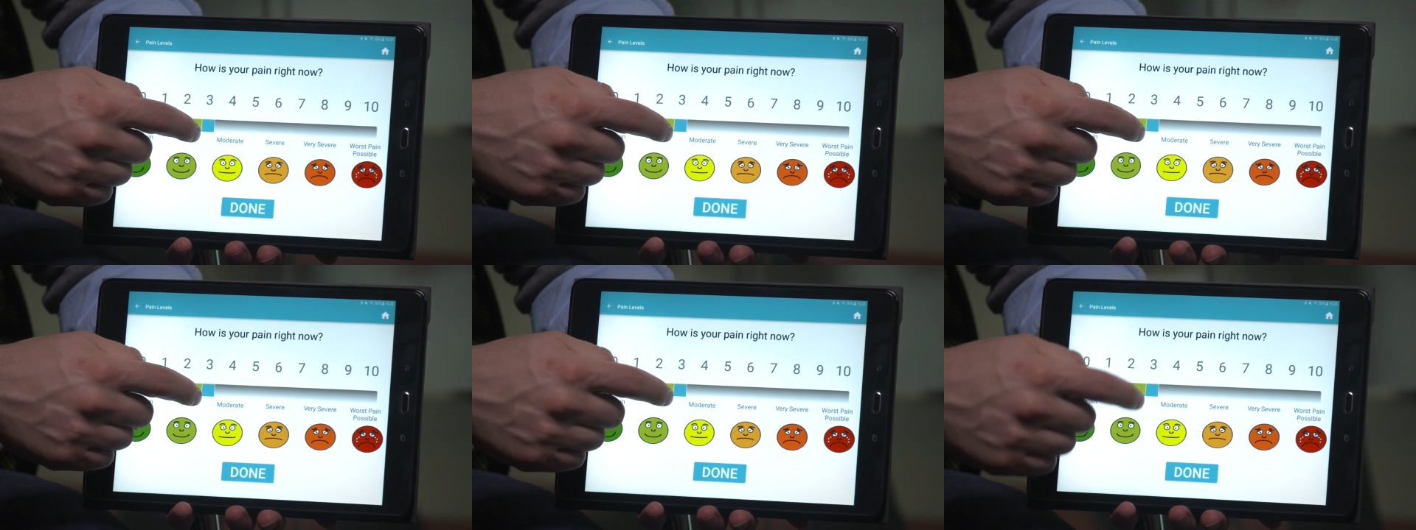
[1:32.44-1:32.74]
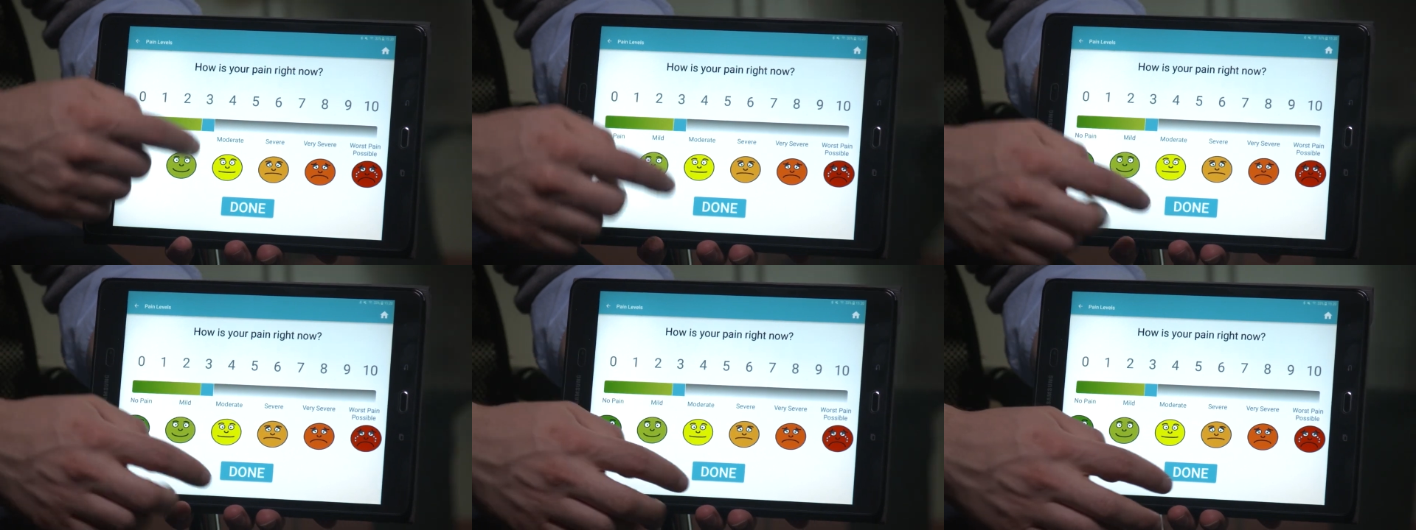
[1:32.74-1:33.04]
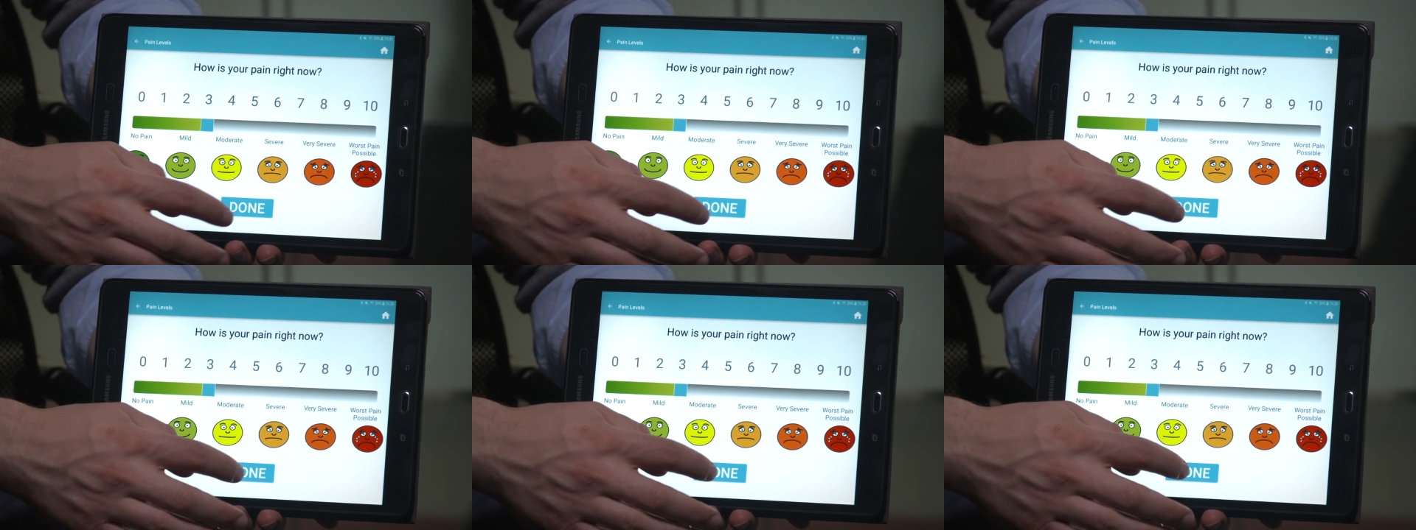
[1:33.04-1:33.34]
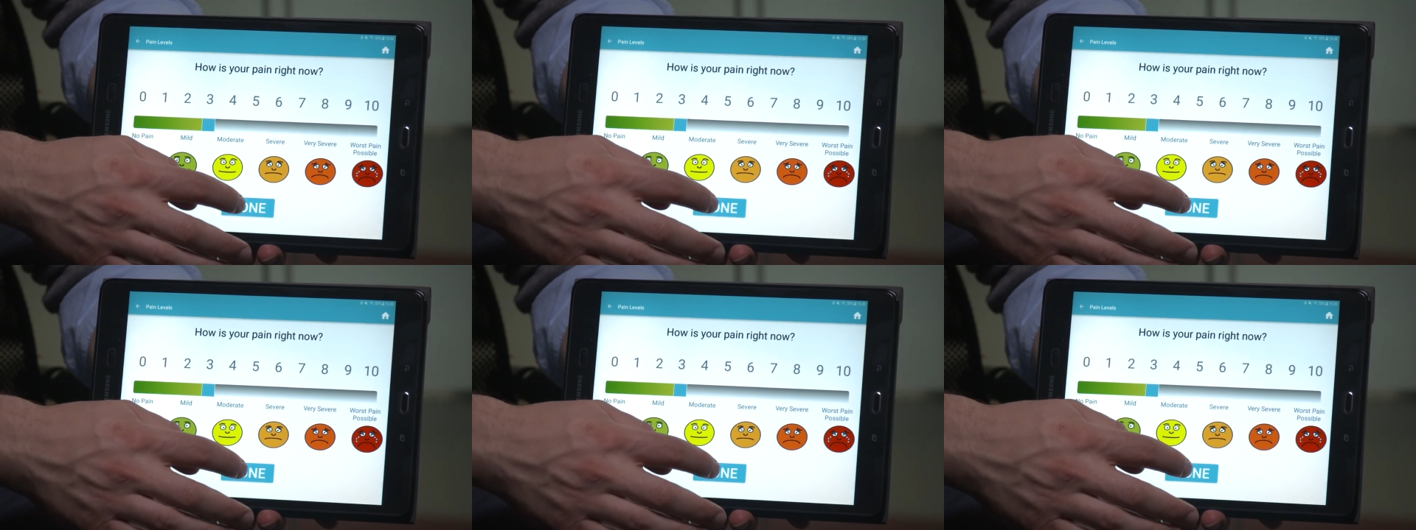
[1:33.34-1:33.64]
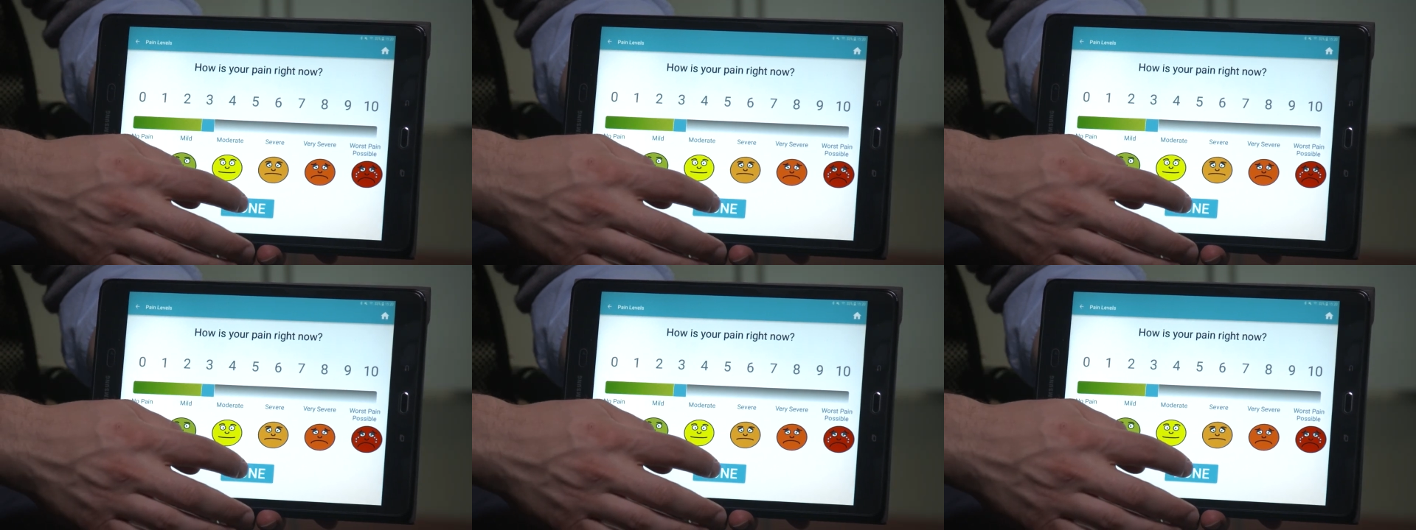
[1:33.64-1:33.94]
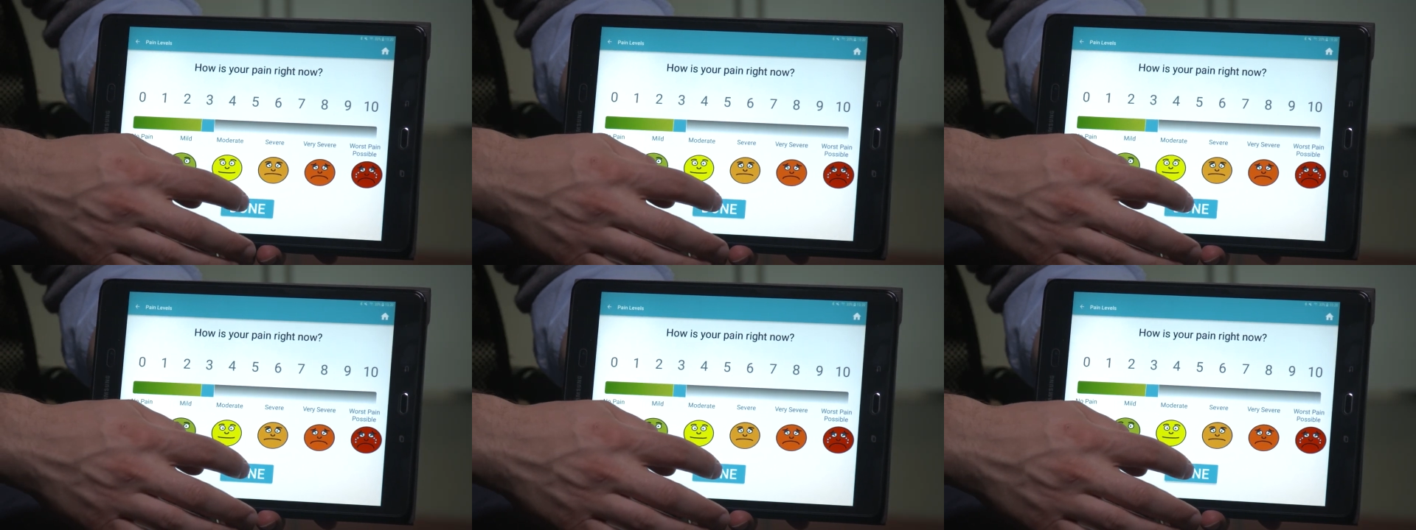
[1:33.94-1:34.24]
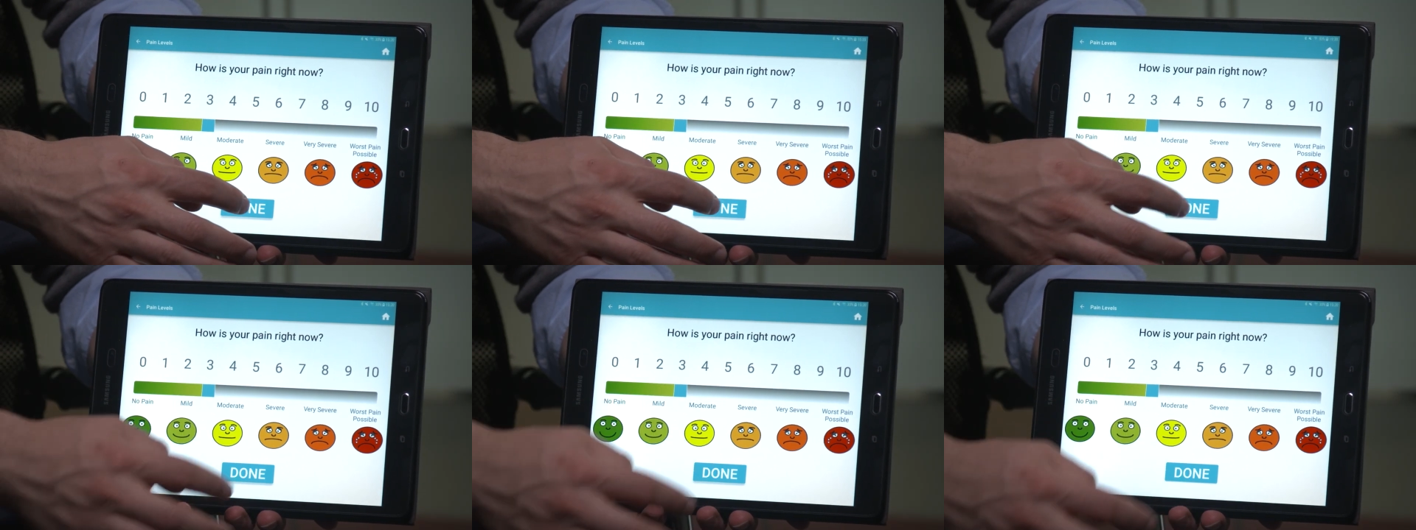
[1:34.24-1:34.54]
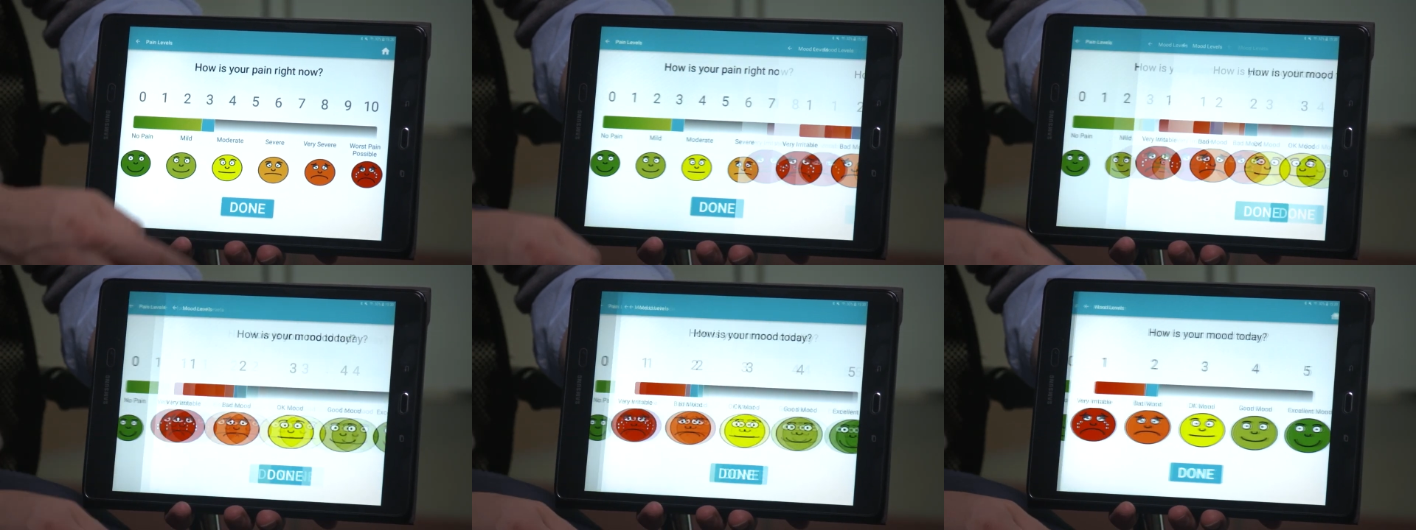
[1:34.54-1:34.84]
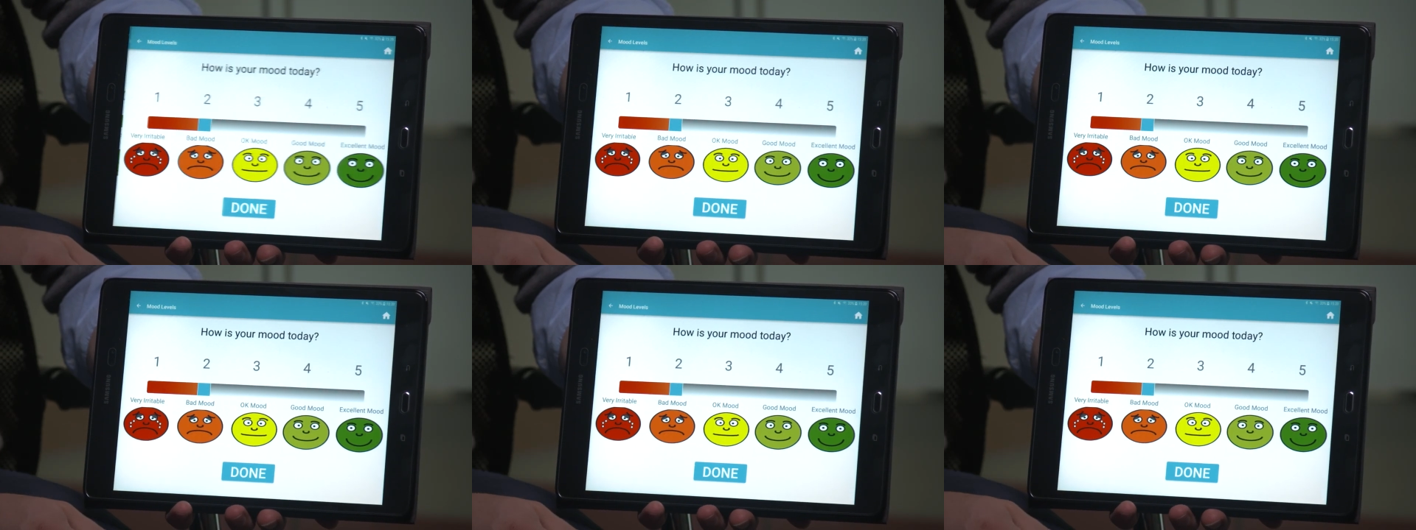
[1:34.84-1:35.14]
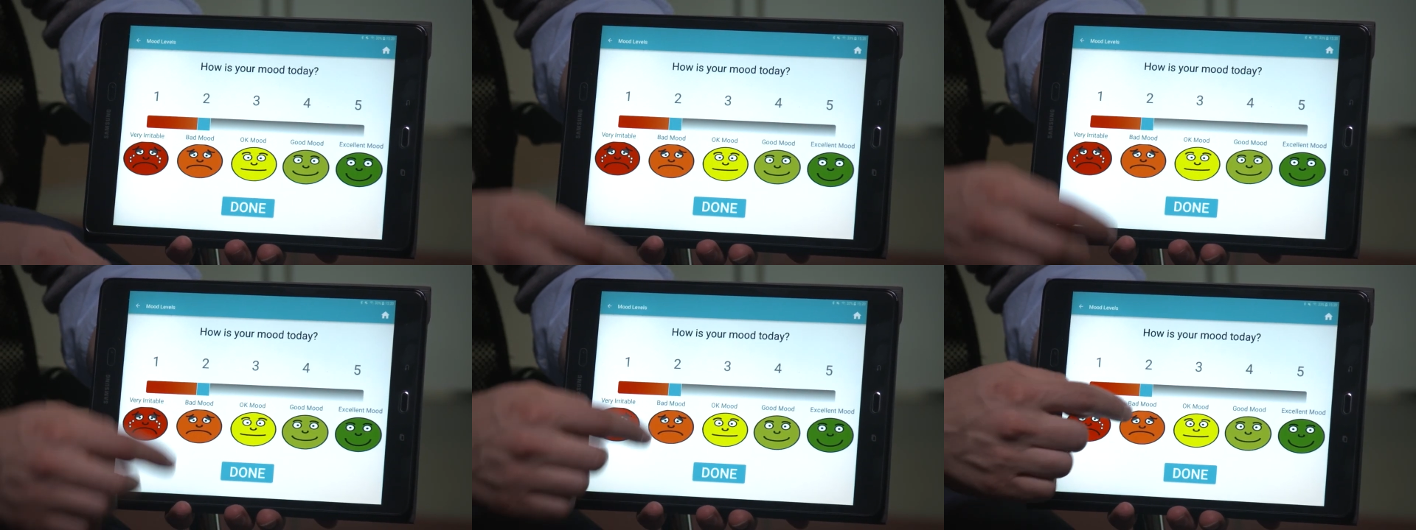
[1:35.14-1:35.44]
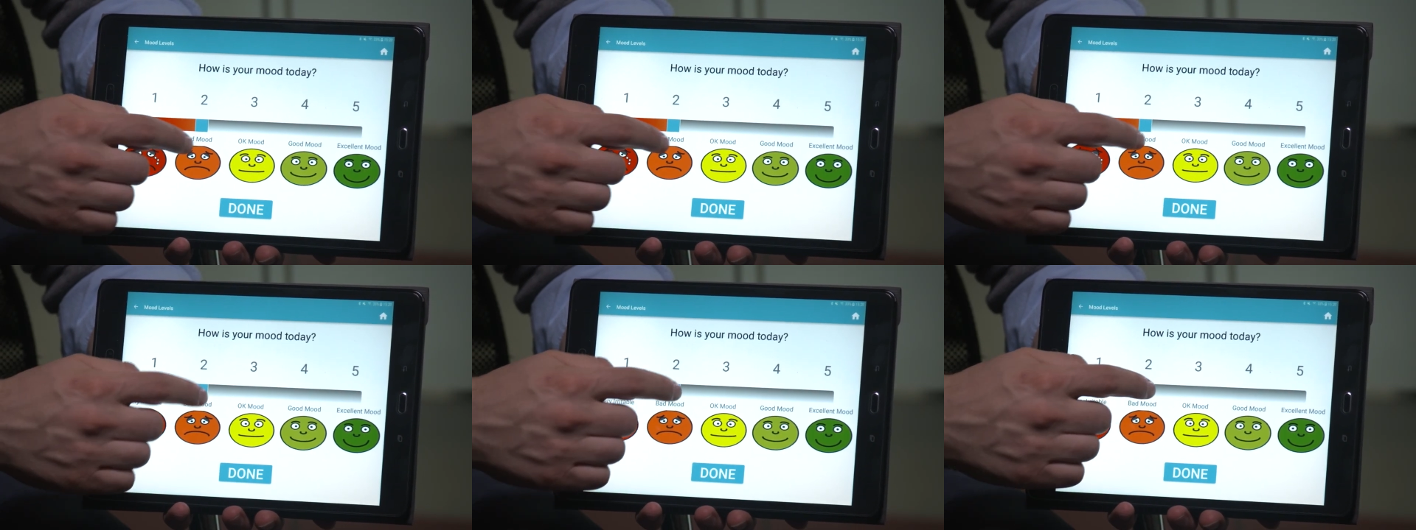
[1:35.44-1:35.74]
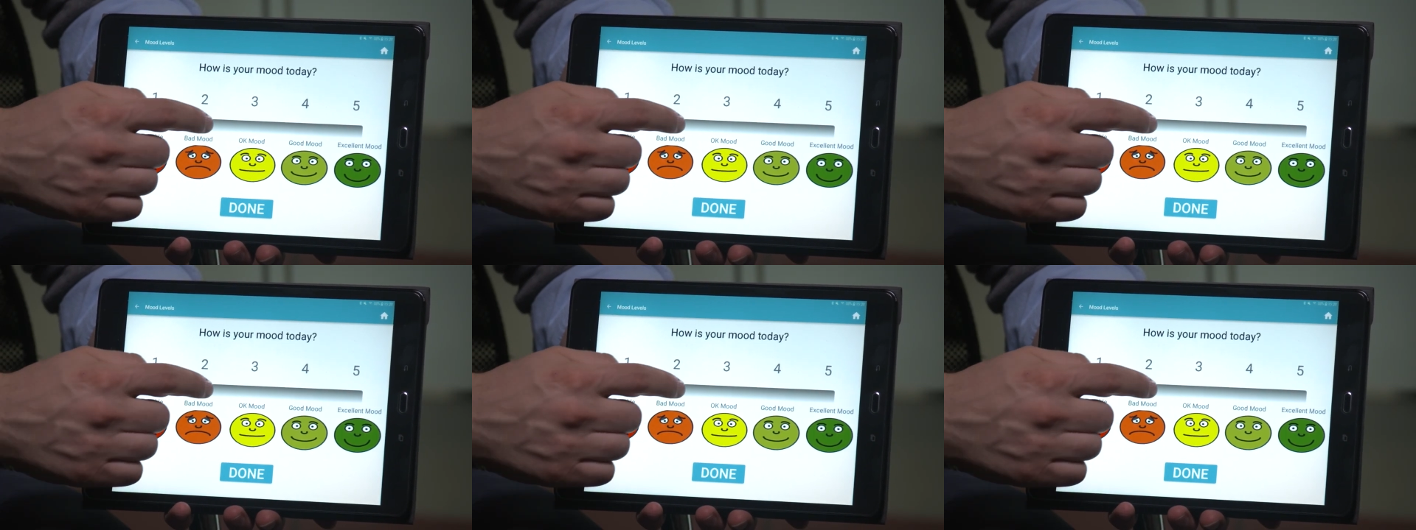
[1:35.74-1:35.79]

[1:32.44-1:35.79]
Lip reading: [unreadable: no face in view]